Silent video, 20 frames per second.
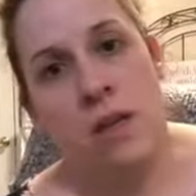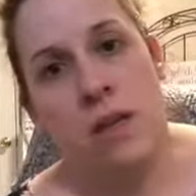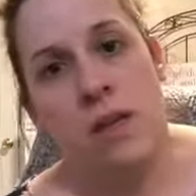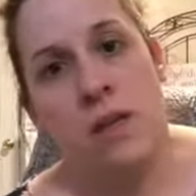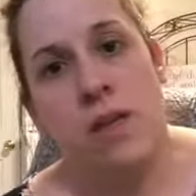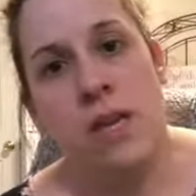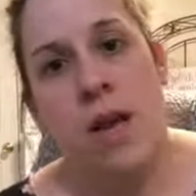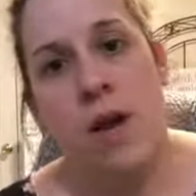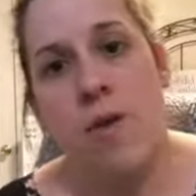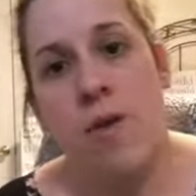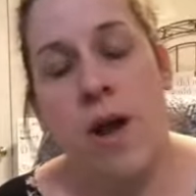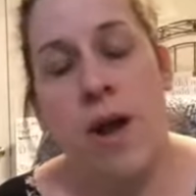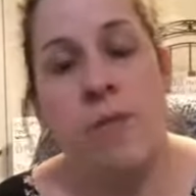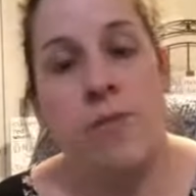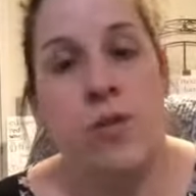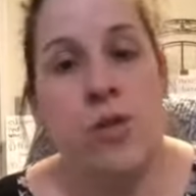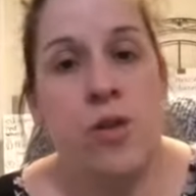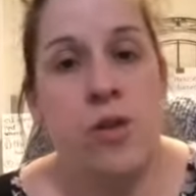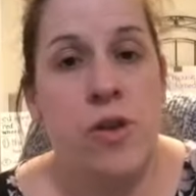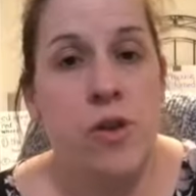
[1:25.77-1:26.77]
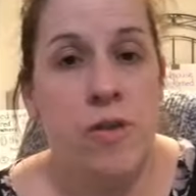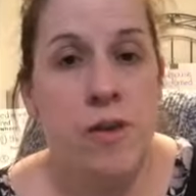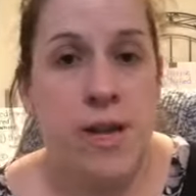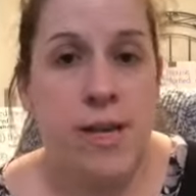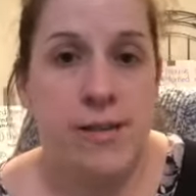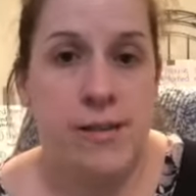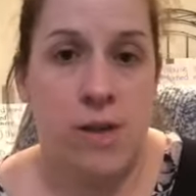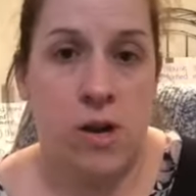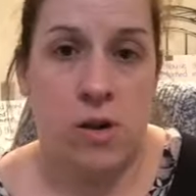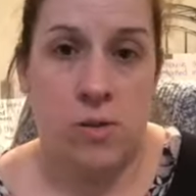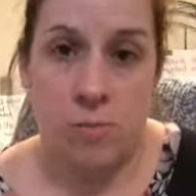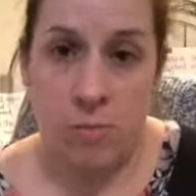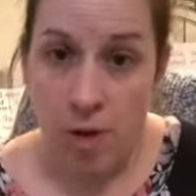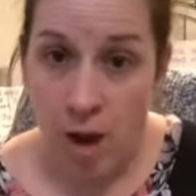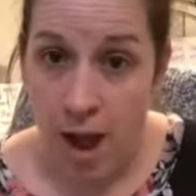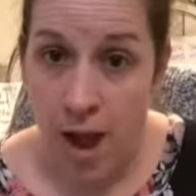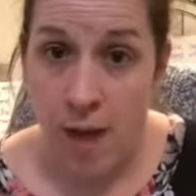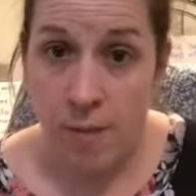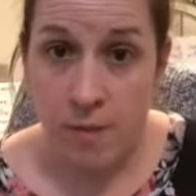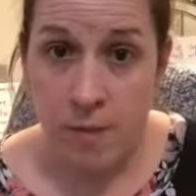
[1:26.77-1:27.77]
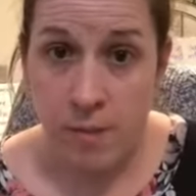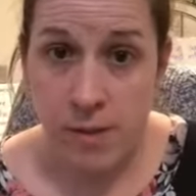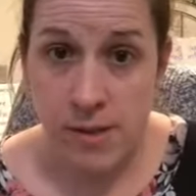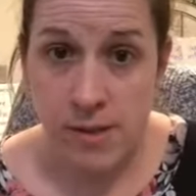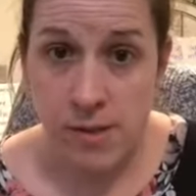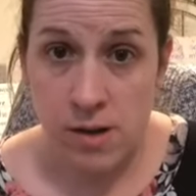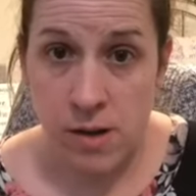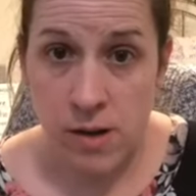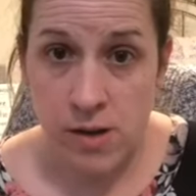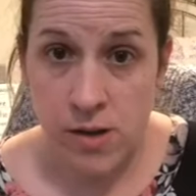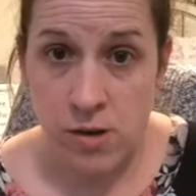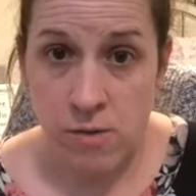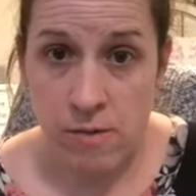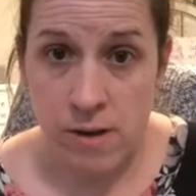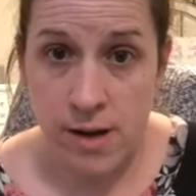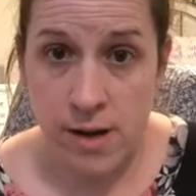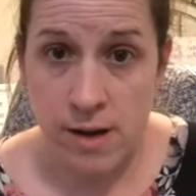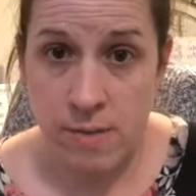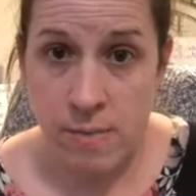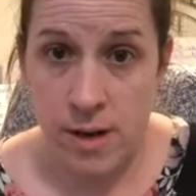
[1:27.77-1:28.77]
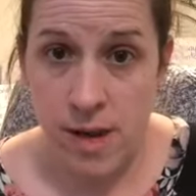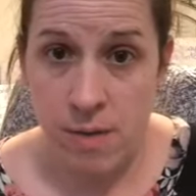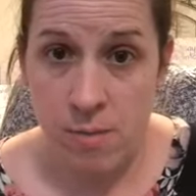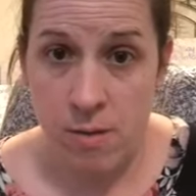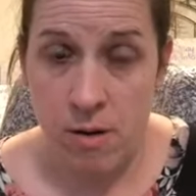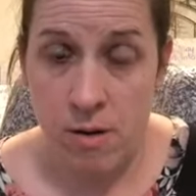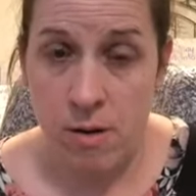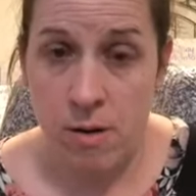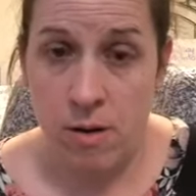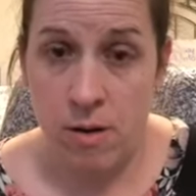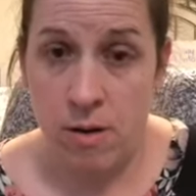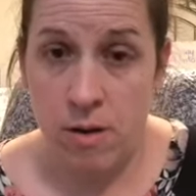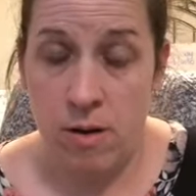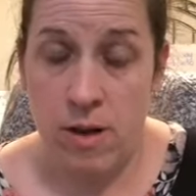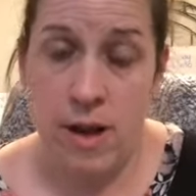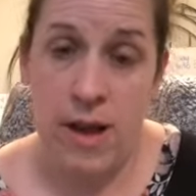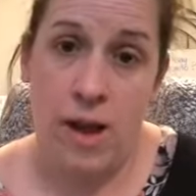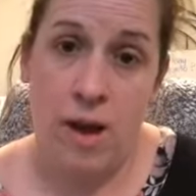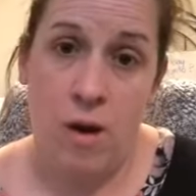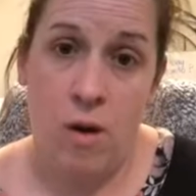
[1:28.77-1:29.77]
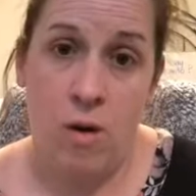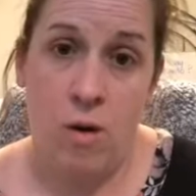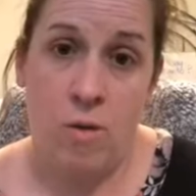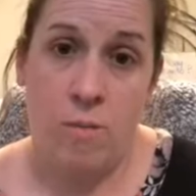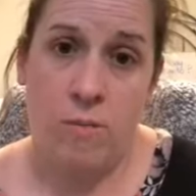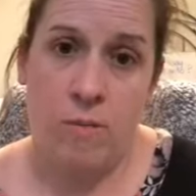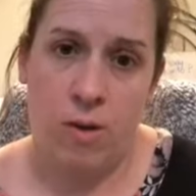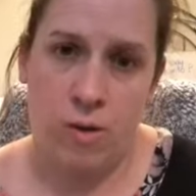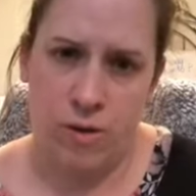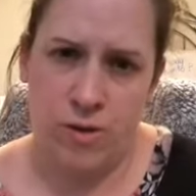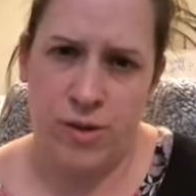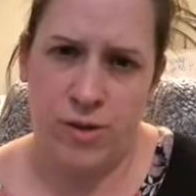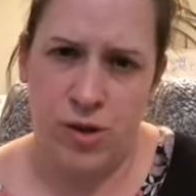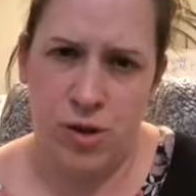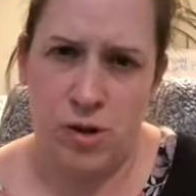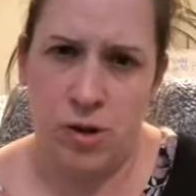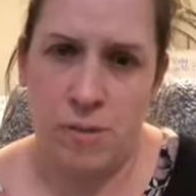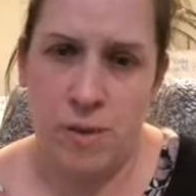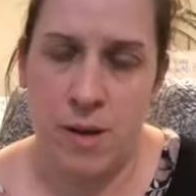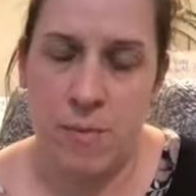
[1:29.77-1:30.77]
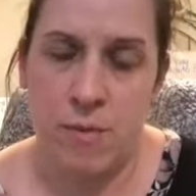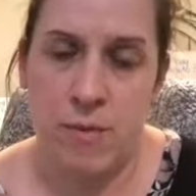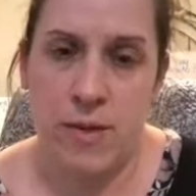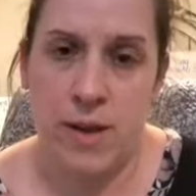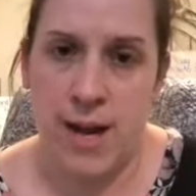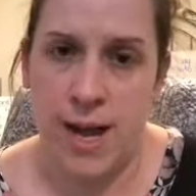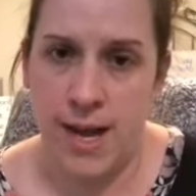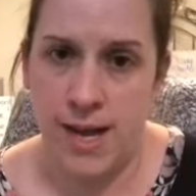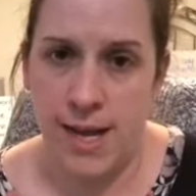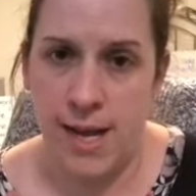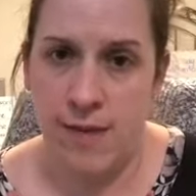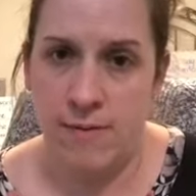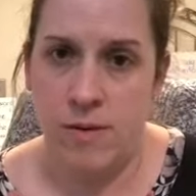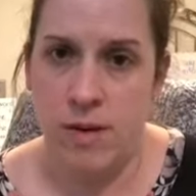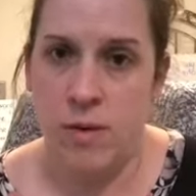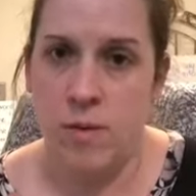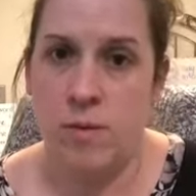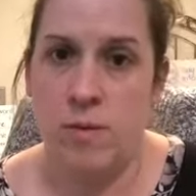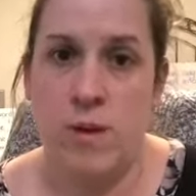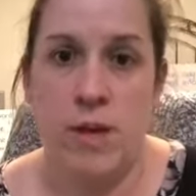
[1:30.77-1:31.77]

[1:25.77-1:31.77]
Now, I'm sure you guys are probably starting to run out of paper at home, or the journal paper that I gave you.